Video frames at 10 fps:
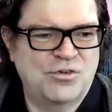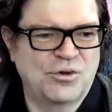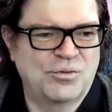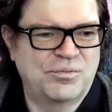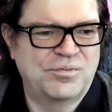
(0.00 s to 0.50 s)

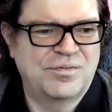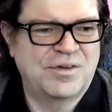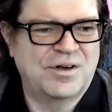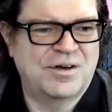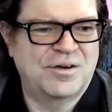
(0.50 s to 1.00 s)
So
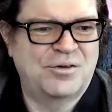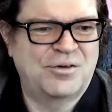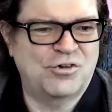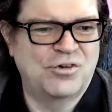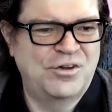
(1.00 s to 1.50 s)

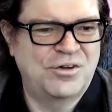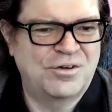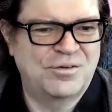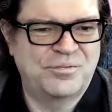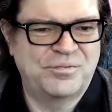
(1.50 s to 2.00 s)
unfortunately,
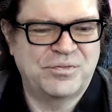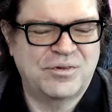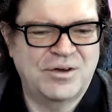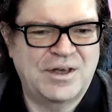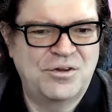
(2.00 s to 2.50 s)

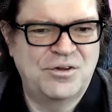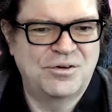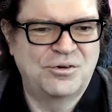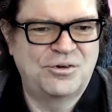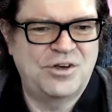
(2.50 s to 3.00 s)

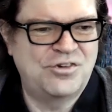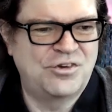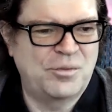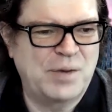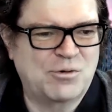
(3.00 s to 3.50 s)
the
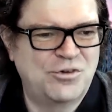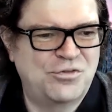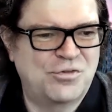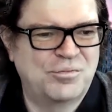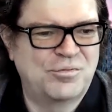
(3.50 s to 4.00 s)
notations are backwards
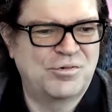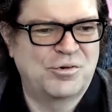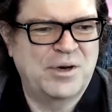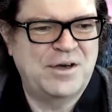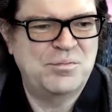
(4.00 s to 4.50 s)
from
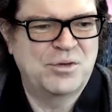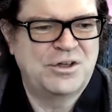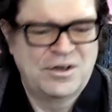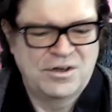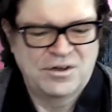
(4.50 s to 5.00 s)
mine,
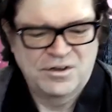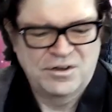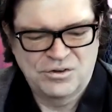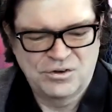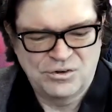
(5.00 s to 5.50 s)
but
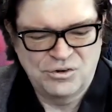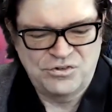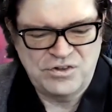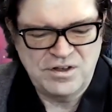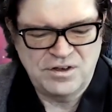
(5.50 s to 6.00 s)
the
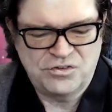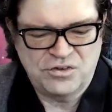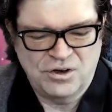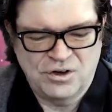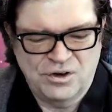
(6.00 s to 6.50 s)
Z is
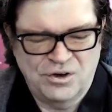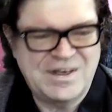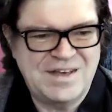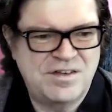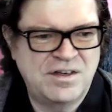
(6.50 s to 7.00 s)
a
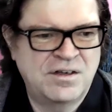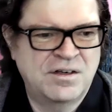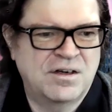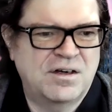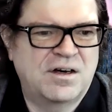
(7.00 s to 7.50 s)

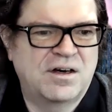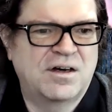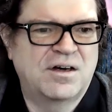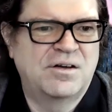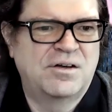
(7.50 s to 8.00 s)
gating
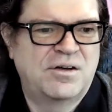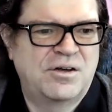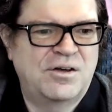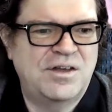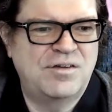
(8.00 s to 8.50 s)

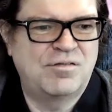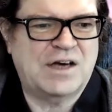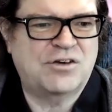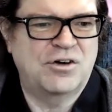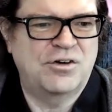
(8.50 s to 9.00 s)

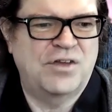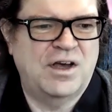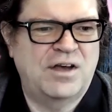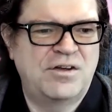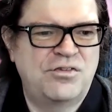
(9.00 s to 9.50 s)
vector
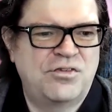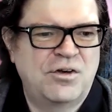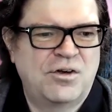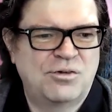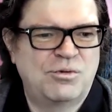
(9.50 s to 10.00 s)
that is
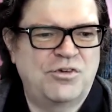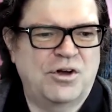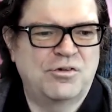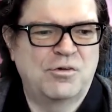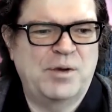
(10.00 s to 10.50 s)
the
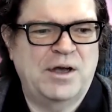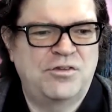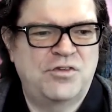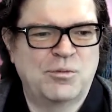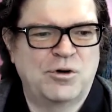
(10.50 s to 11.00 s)
result of applying
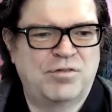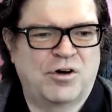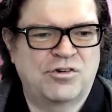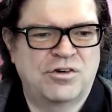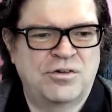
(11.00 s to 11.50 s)
sigmoid
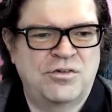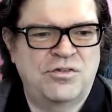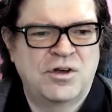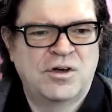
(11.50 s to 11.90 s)
functions